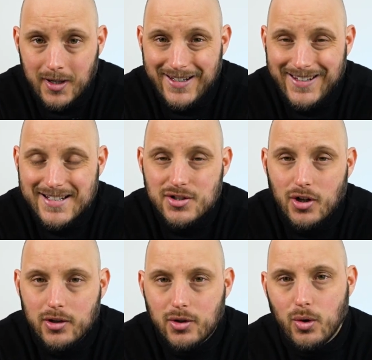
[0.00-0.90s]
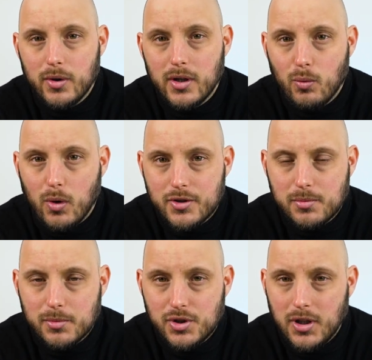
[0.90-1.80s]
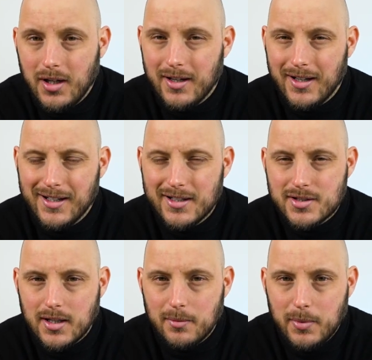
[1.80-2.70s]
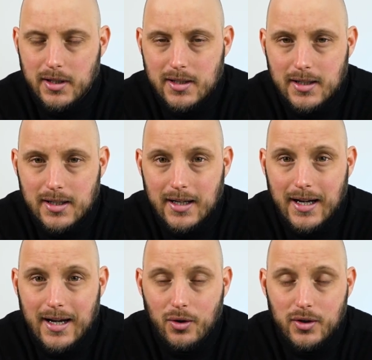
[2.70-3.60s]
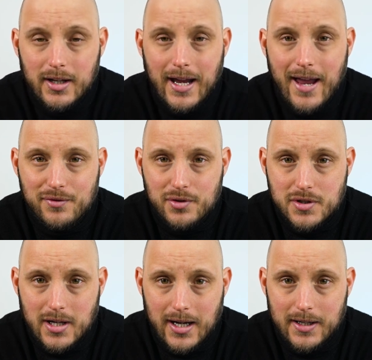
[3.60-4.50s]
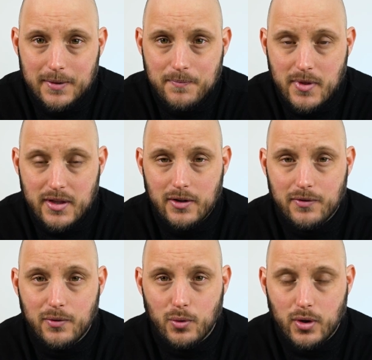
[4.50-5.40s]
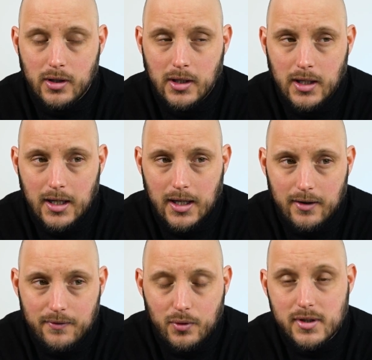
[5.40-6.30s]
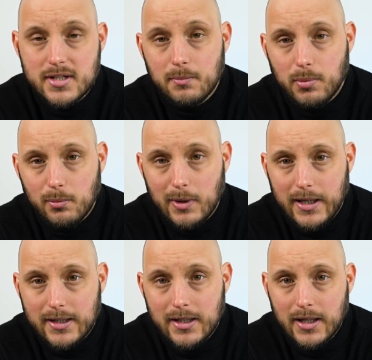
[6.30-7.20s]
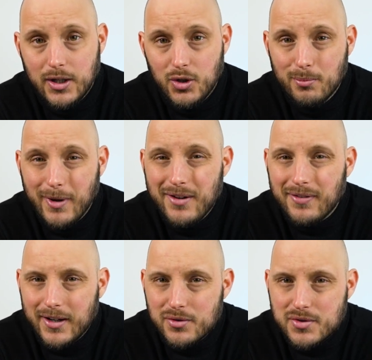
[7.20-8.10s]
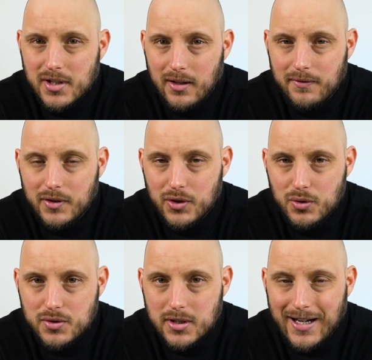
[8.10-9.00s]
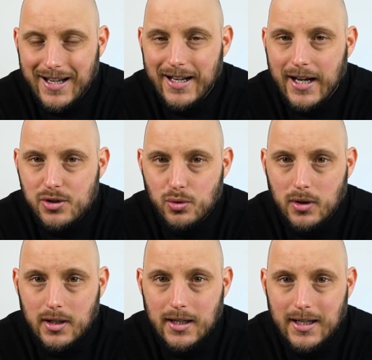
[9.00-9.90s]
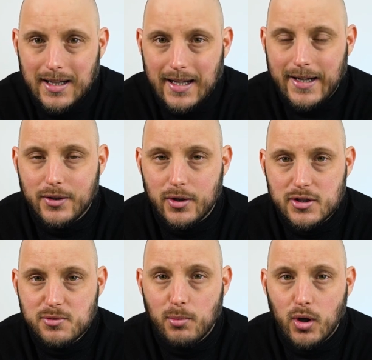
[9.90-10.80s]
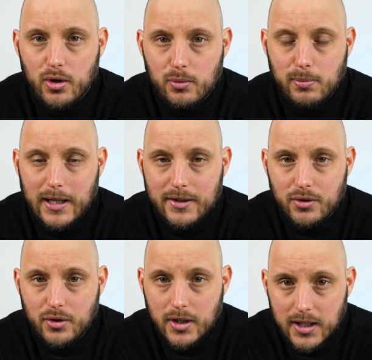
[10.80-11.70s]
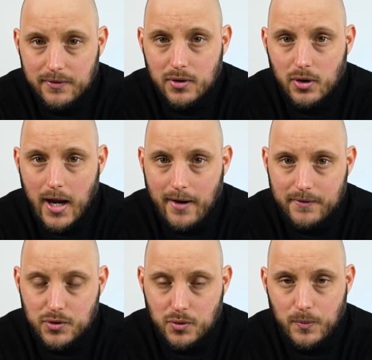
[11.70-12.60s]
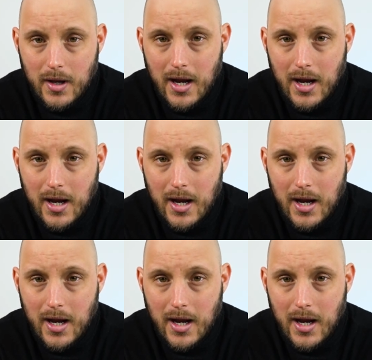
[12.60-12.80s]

it does not go in the washing machine and it's a bit on the heavier side. Therefore, for a simple blend, you may find yourself using an actual lighter and smaller blender if you have to.